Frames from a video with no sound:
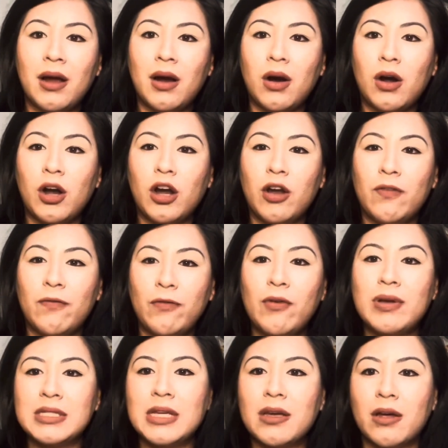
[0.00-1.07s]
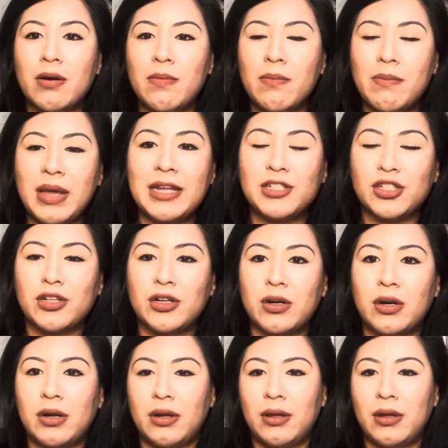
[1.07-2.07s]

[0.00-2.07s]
are focusing on major